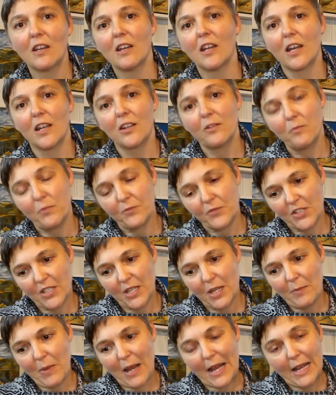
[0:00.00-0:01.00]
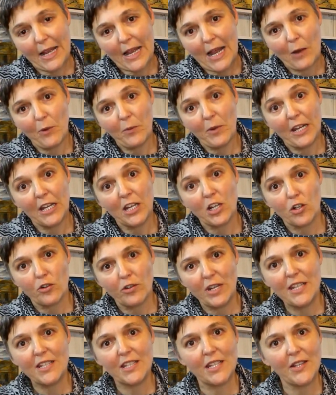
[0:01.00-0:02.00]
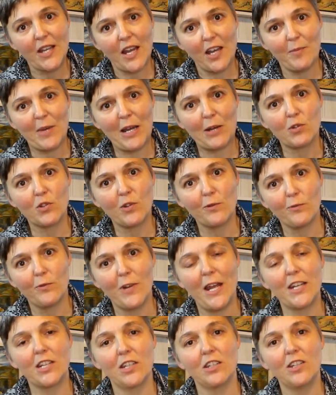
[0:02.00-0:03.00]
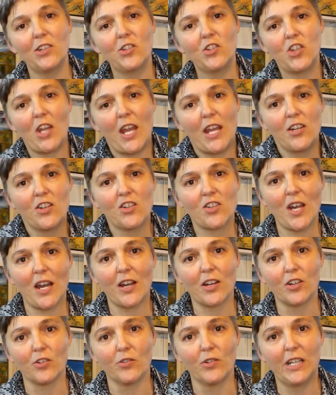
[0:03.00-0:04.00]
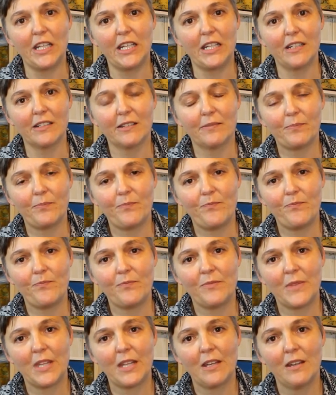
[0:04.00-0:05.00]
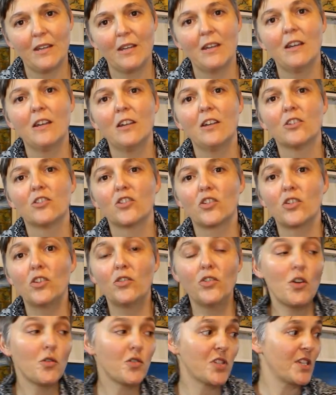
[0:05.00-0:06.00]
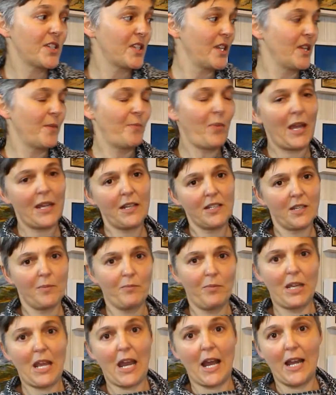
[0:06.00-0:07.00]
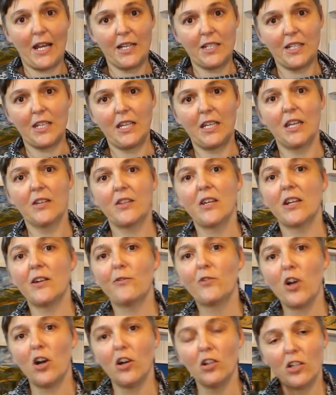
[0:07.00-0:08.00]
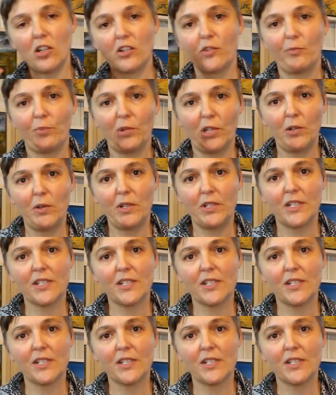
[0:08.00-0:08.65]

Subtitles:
And see by how increasing that amount of red you change that green. So you'll notice in the painting behind here that I've got a lot of blue in the